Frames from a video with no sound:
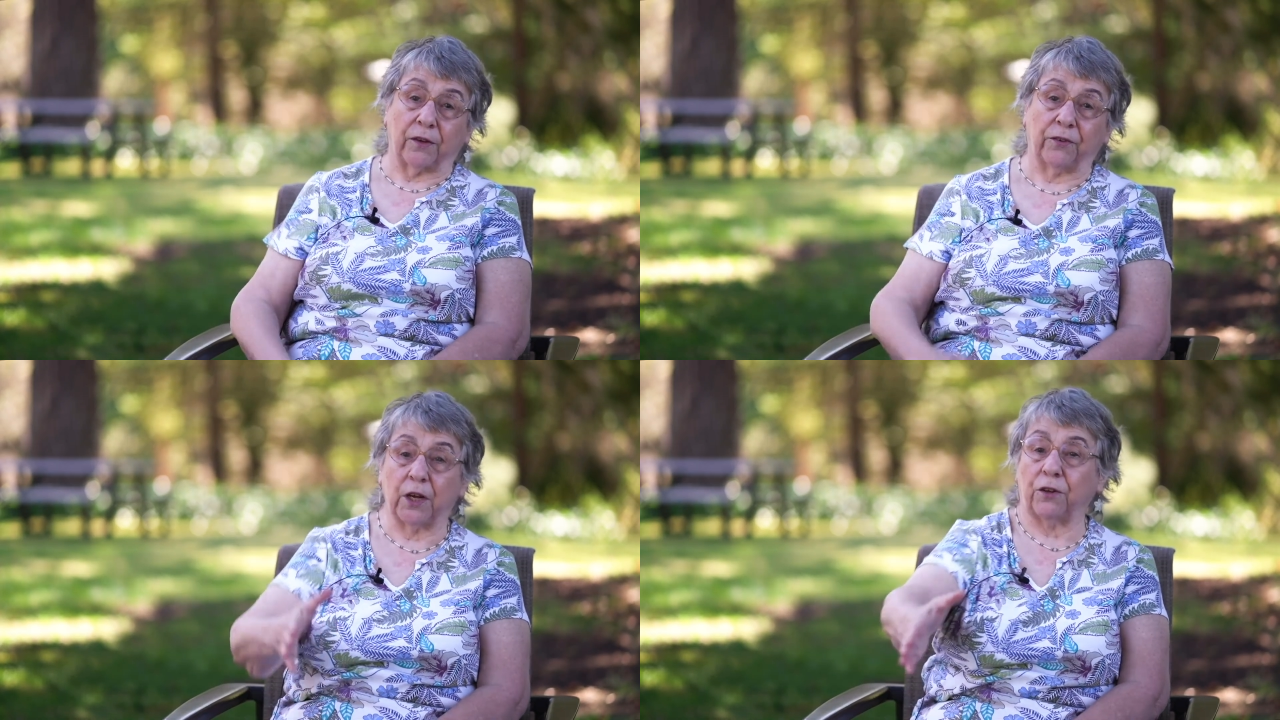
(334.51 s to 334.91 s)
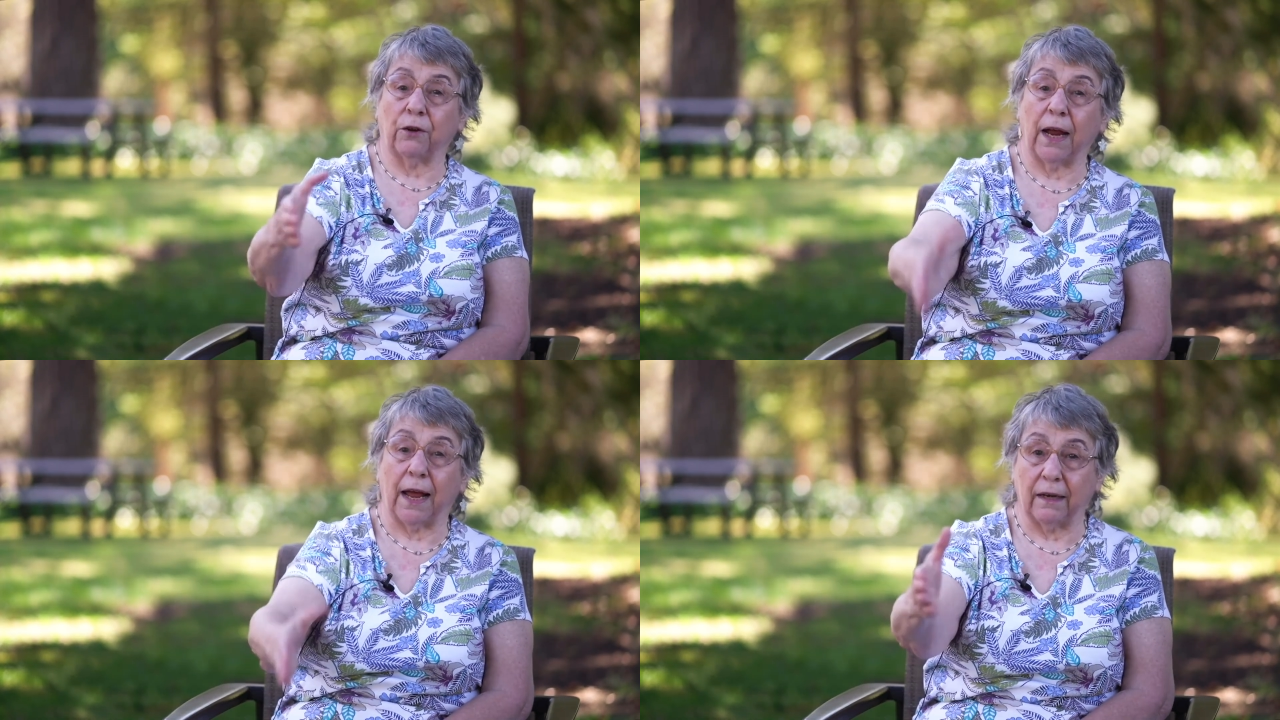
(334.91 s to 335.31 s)
Stick
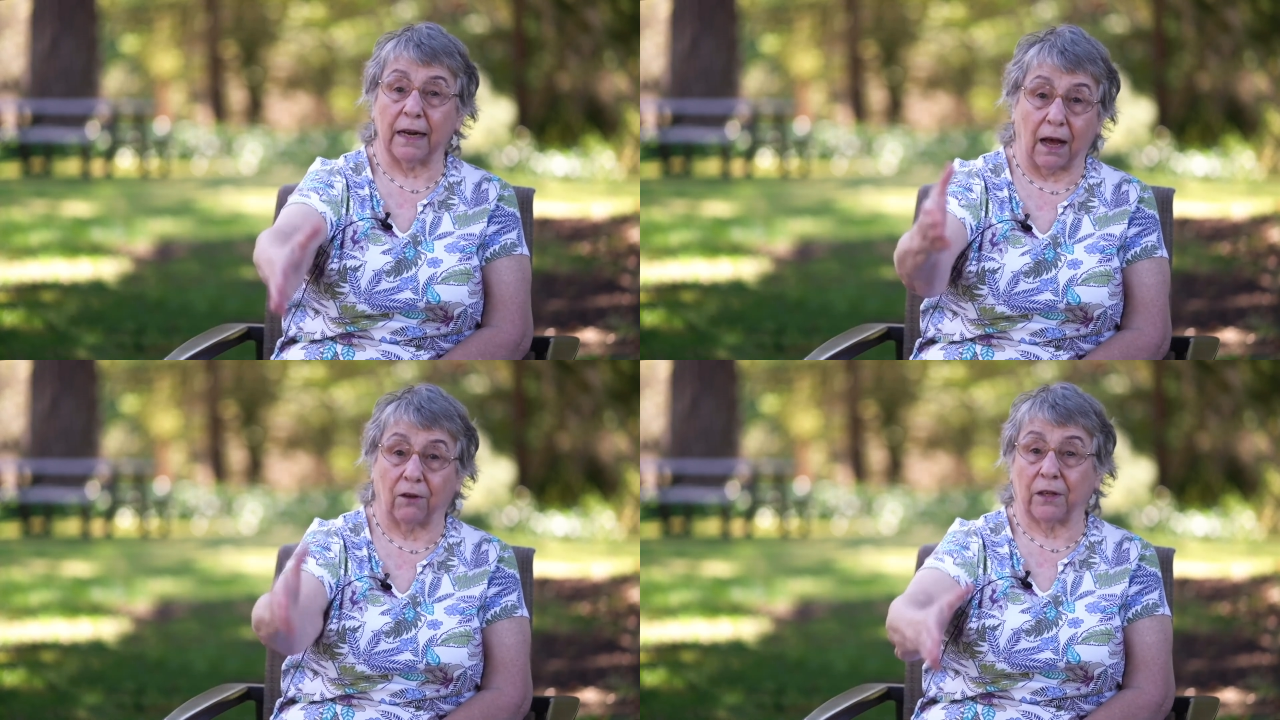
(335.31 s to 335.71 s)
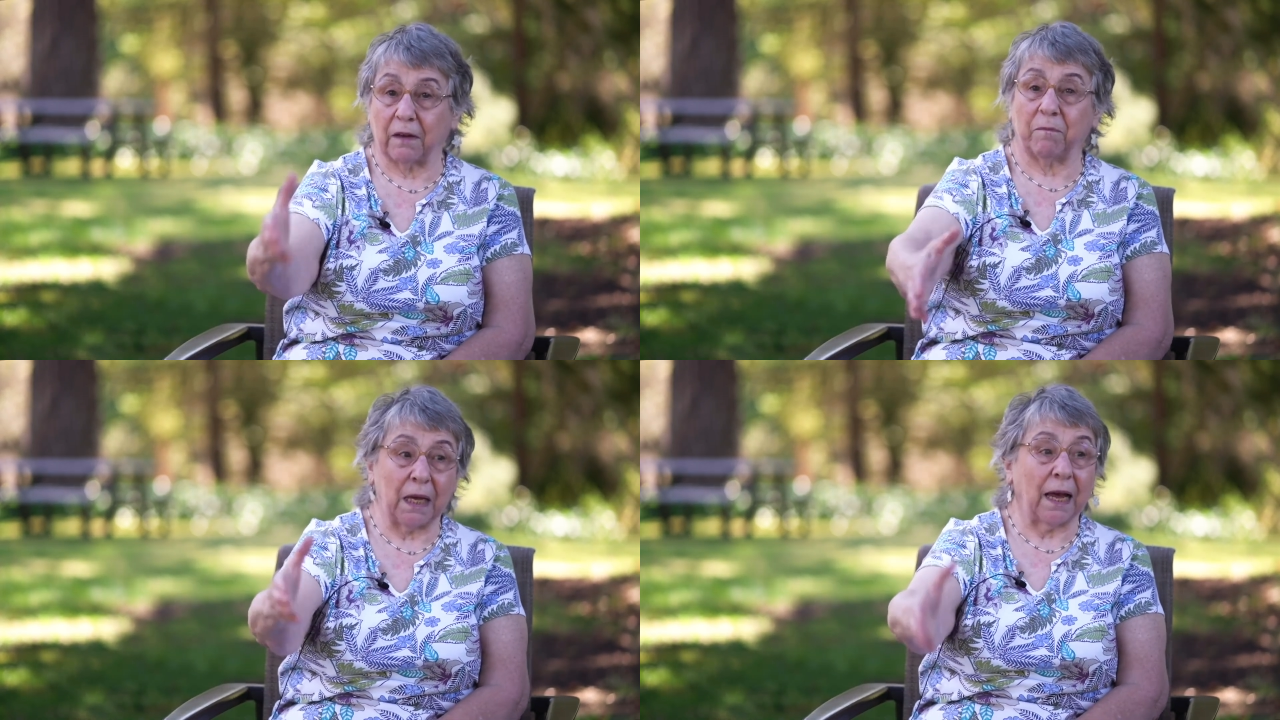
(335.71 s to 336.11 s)
your hand out,
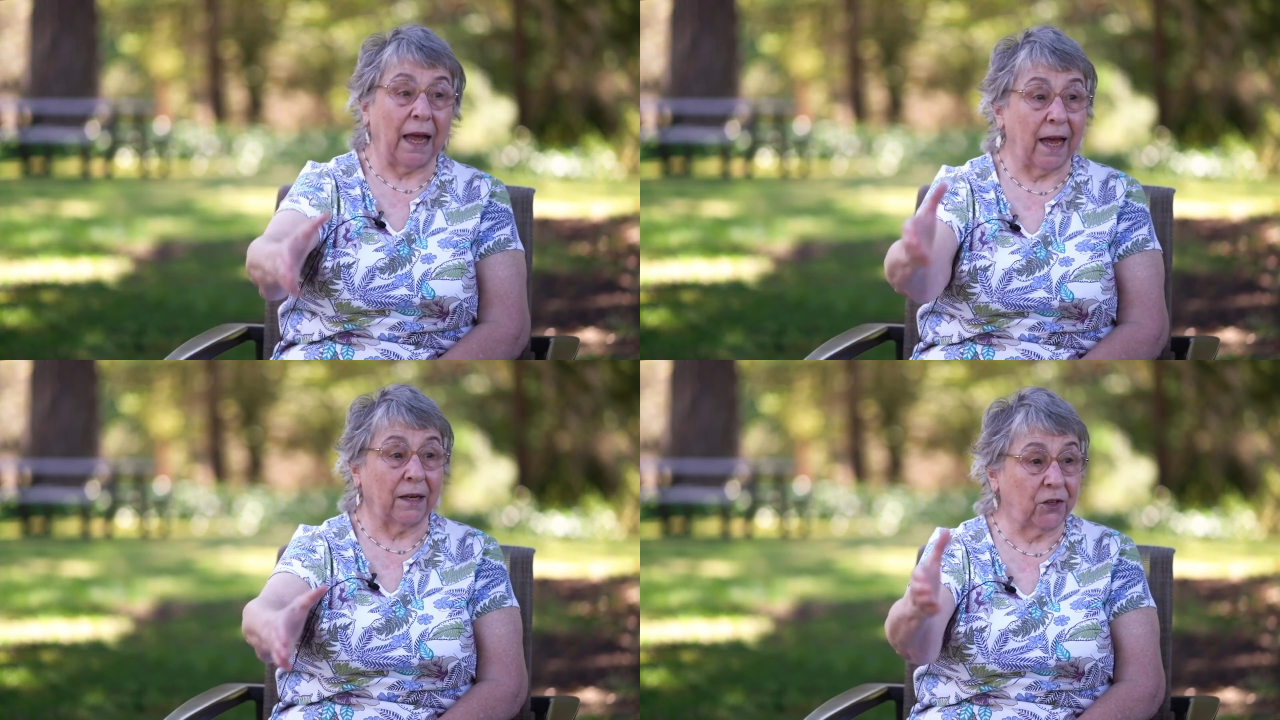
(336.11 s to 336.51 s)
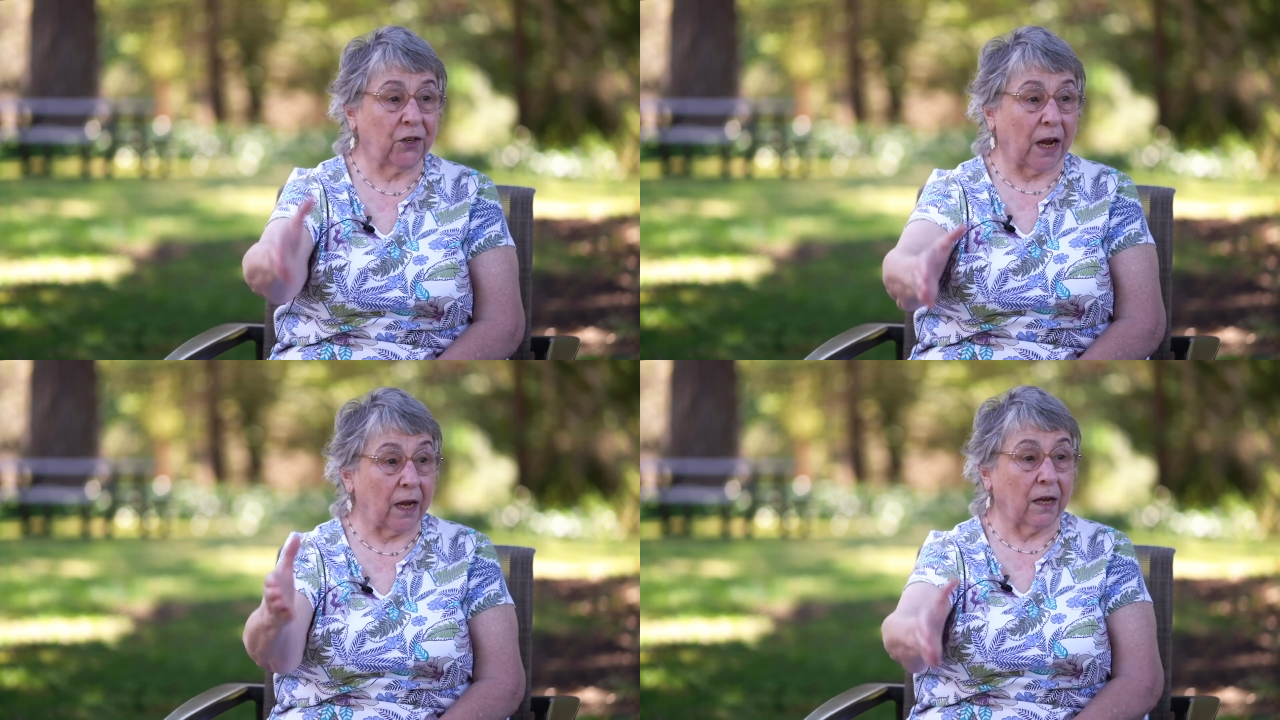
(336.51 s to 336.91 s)
give me a
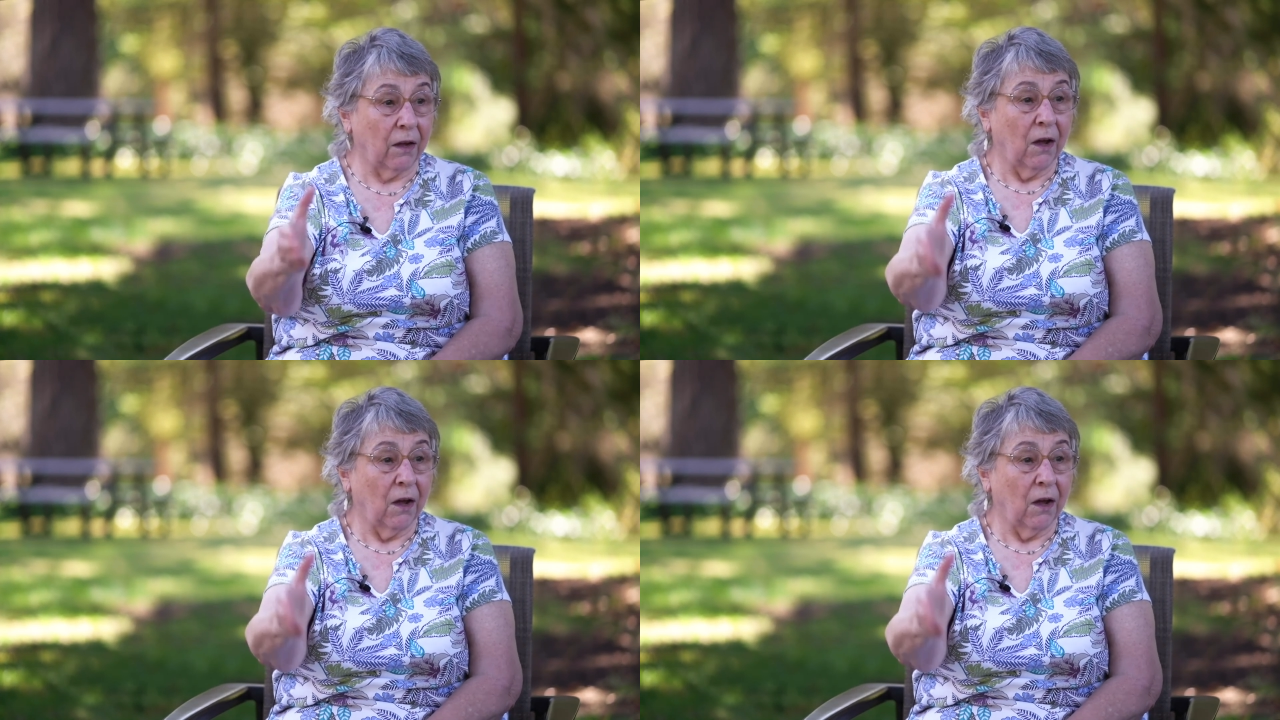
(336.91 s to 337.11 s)
handshake.